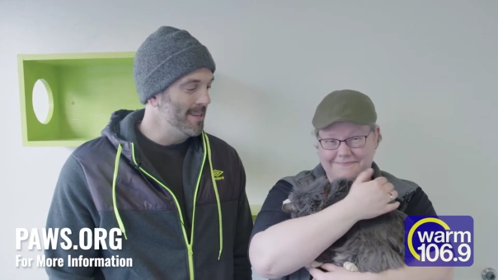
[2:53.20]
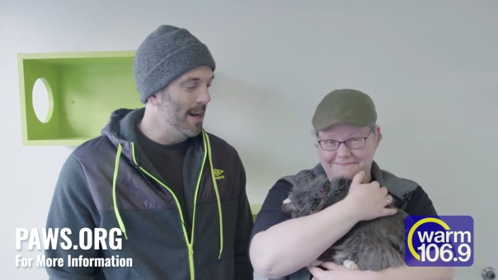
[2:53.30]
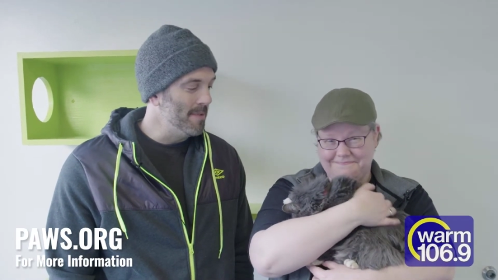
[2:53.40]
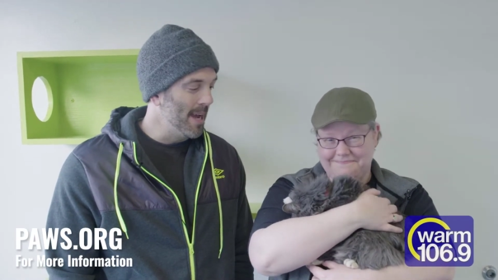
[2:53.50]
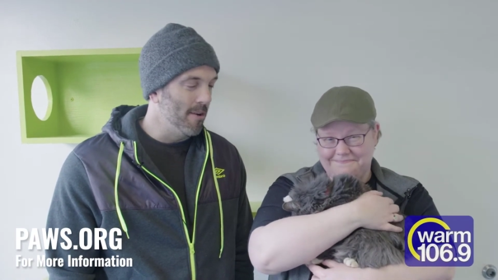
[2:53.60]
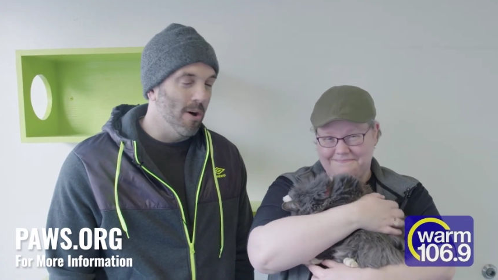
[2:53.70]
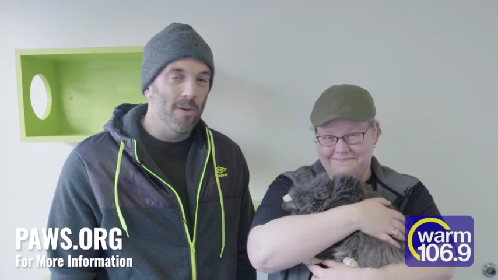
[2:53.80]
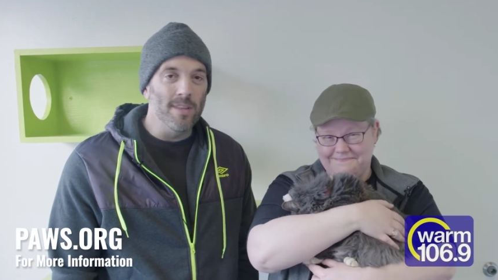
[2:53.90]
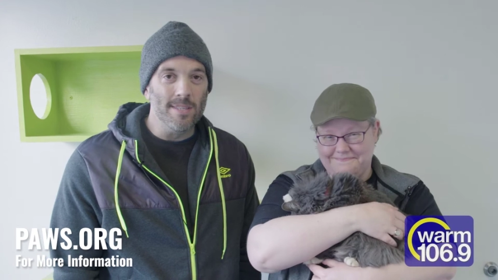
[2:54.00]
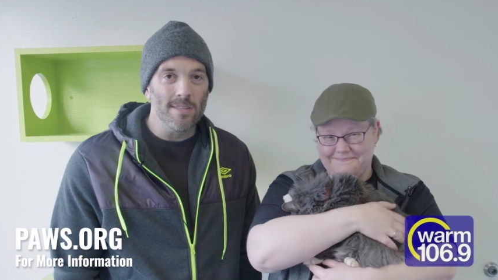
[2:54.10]
Speaker 1: adopting out
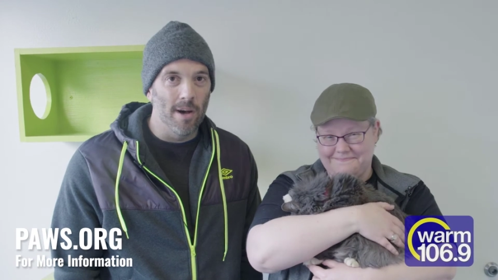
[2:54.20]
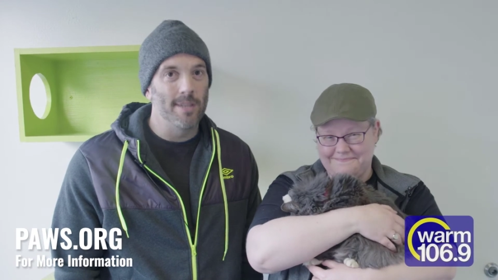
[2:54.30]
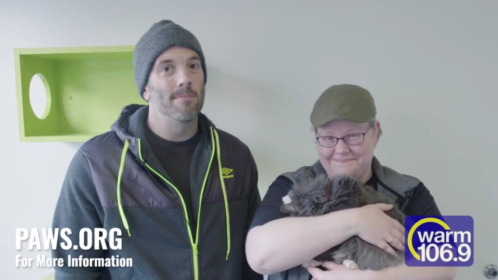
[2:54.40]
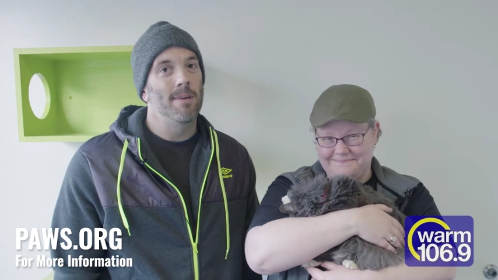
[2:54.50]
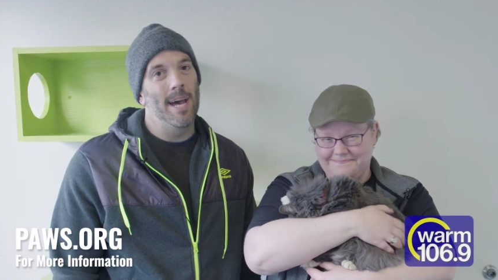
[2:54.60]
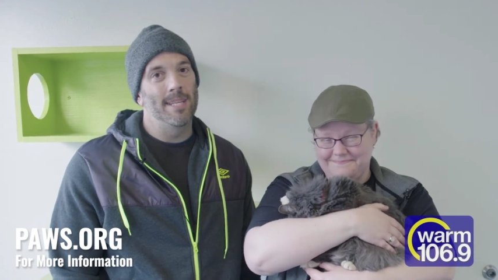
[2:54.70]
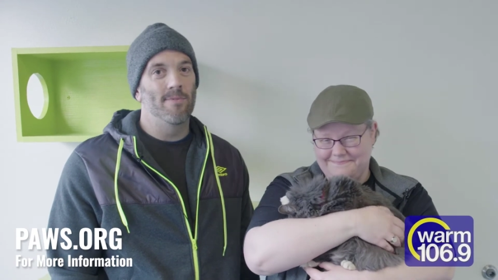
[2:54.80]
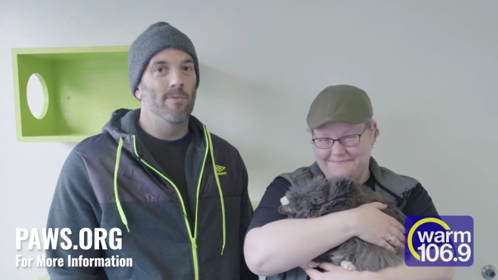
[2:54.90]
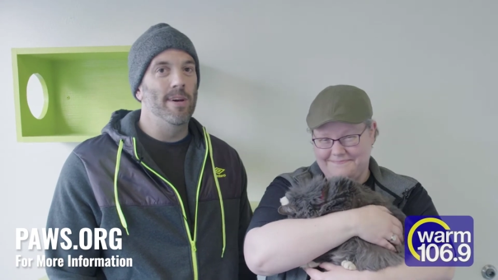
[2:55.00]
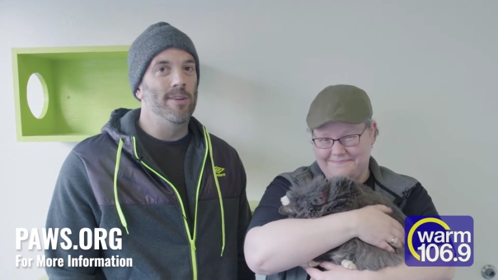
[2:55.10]
all these awesome cats
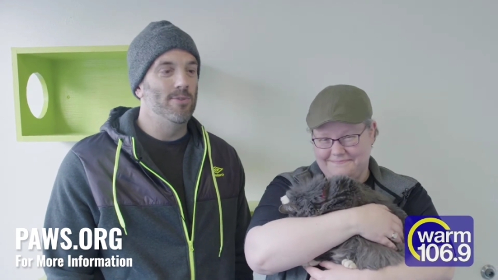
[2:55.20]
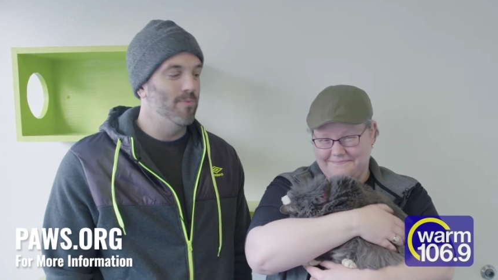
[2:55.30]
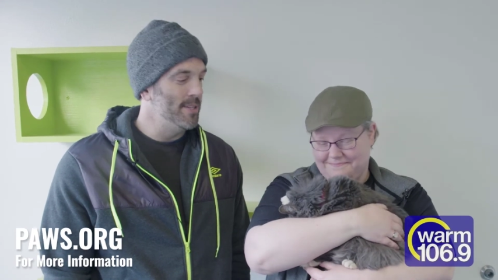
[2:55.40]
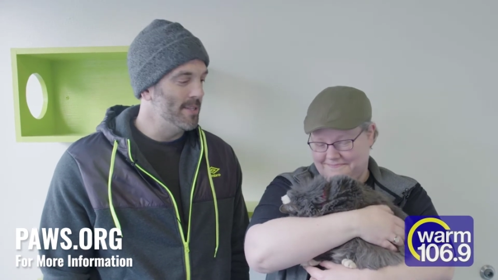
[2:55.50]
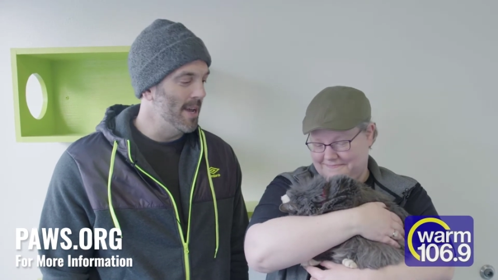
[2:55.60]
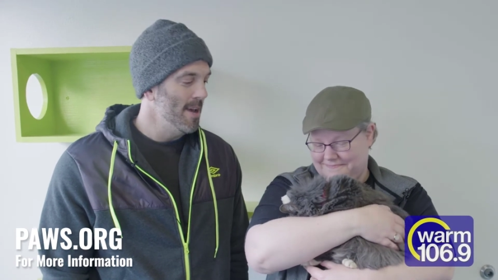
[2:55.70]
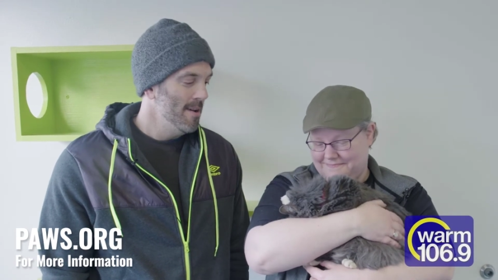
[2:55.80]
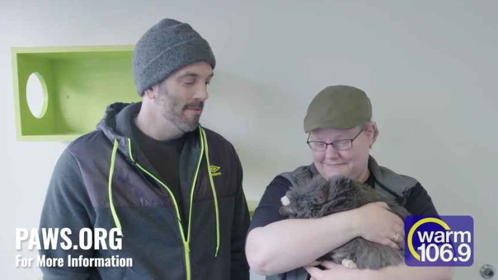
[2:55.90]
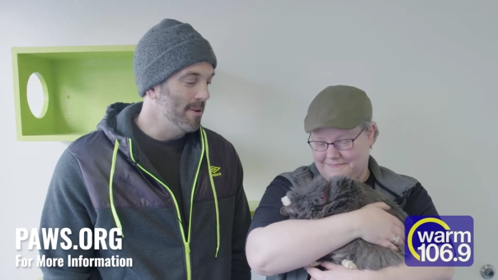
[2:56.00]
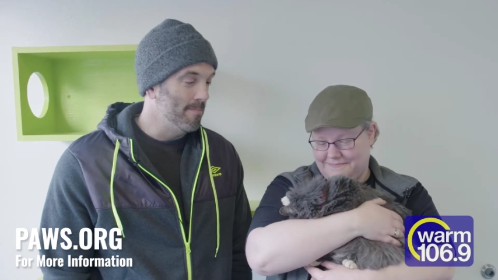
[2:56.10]
for Wet Nose Wednesday.
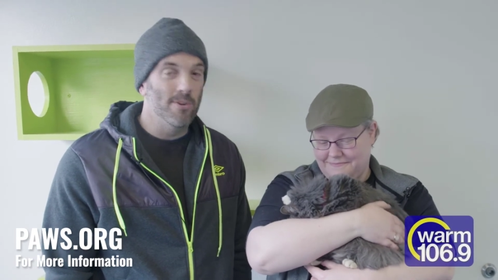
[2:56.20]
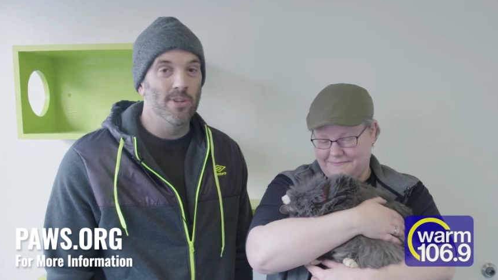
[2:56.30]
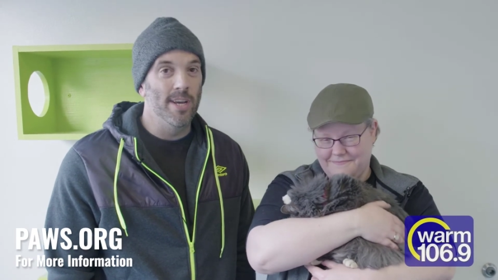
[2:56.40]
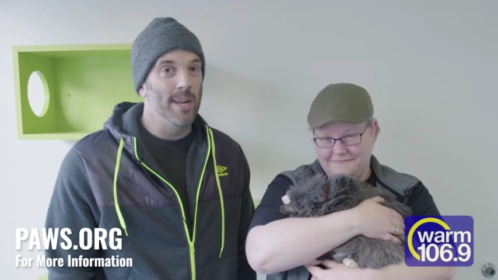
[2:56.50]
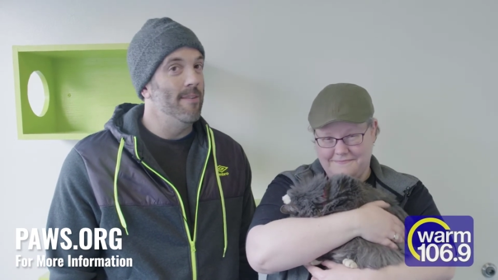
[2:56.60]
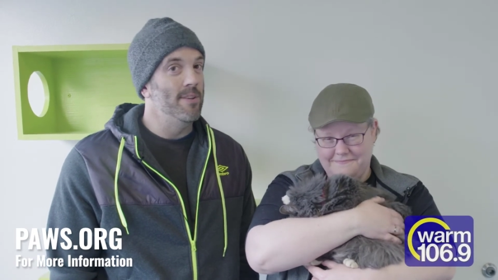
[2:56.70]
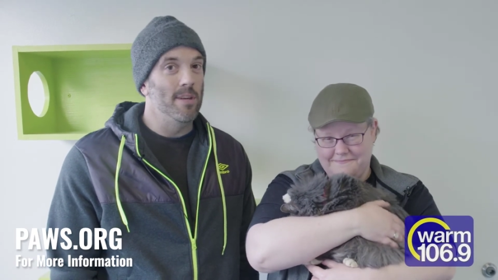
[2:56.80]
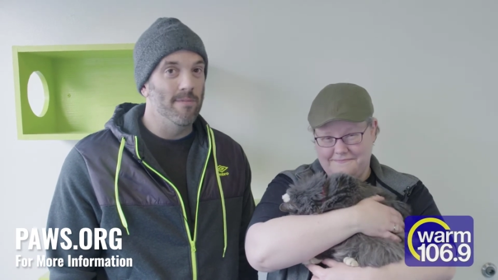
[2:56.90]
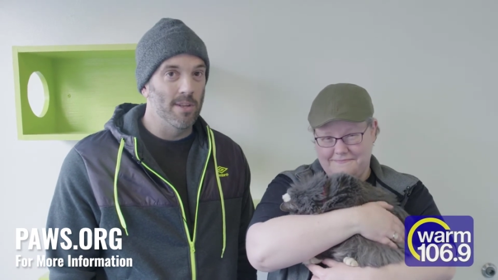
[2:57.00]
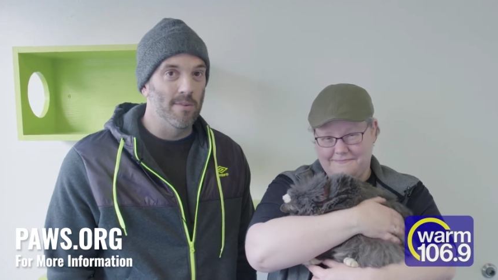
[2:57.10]
We appreciate
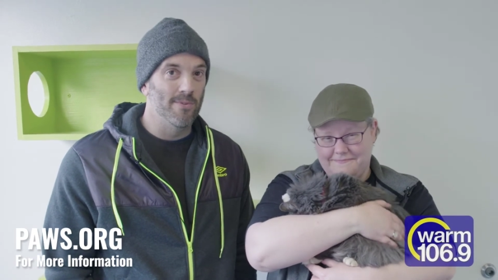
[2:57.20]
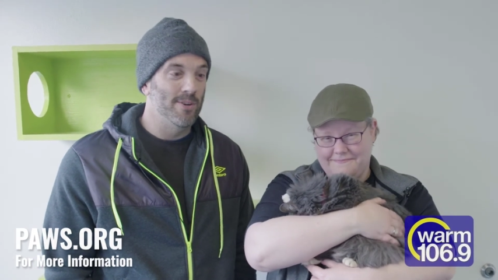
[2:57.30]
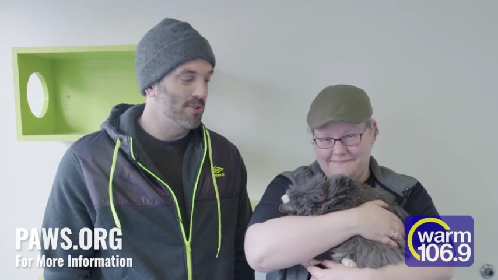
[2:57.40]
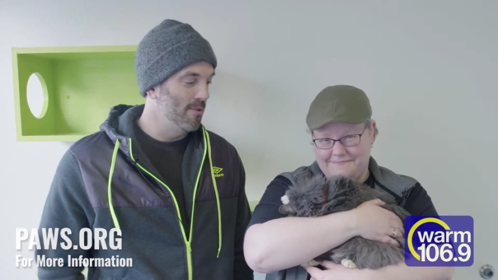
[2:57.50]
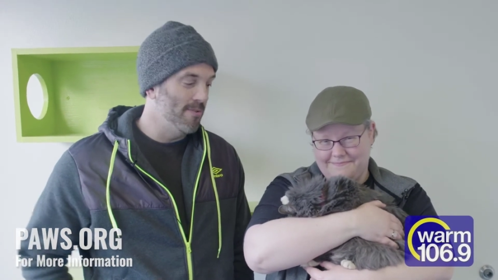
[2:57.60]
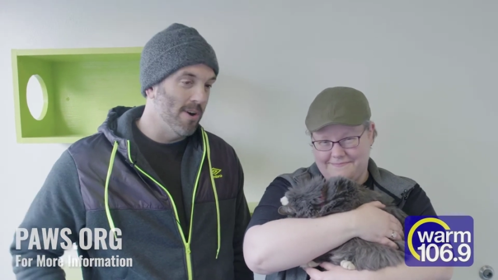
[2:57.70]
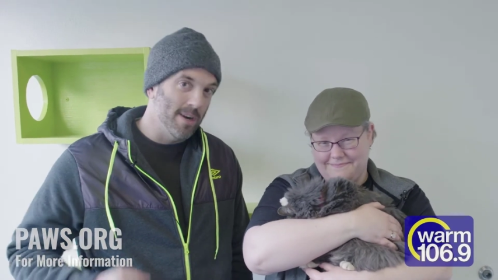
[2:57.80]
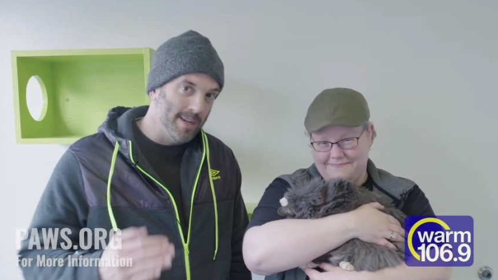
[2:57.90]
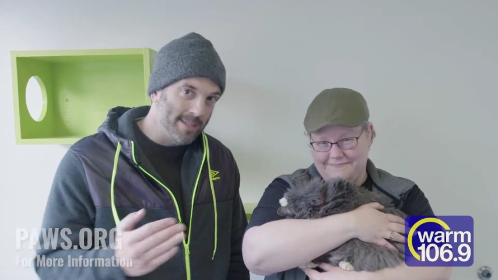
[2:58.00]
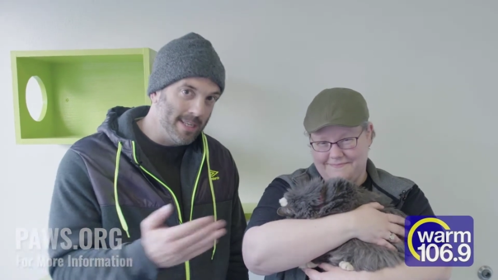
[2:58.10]
everything you've done for us so far,
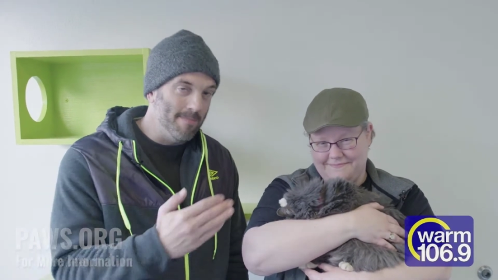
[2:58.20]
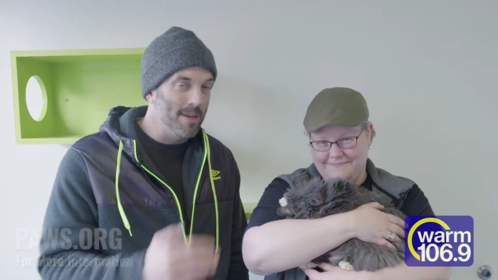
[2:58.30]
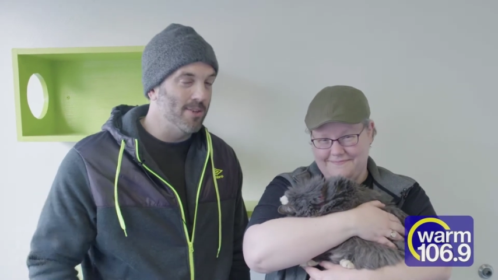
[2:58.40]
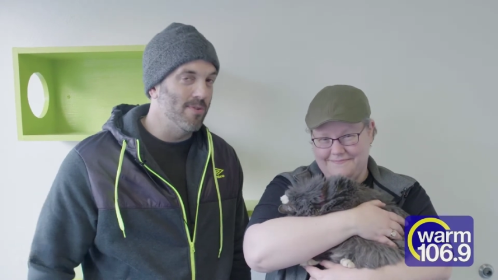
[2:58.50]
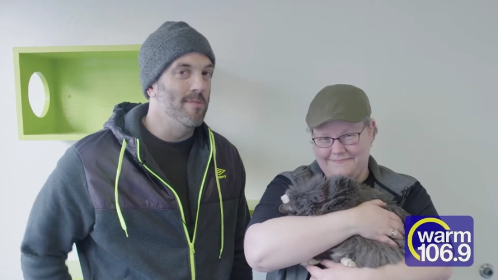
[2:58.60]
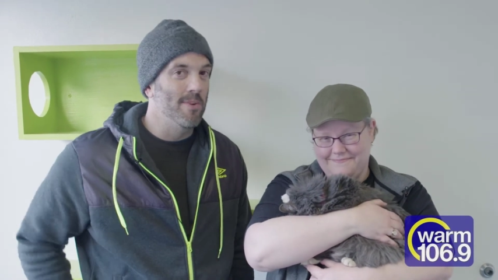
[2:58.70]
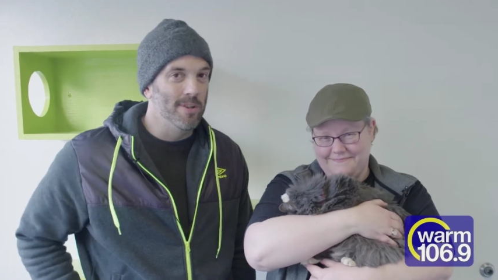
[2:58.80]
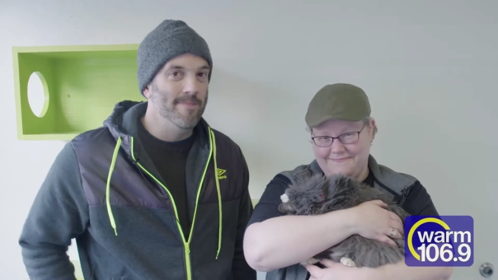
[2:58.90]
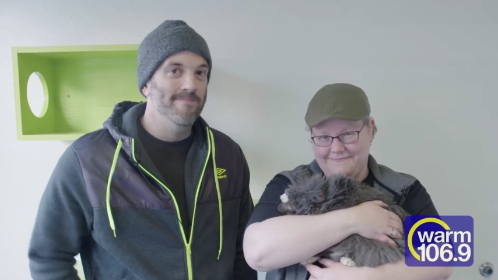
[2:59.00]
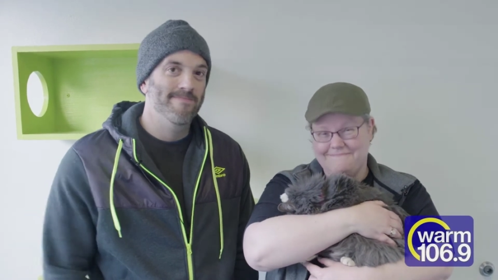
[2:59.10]
and let's keep that train rolling.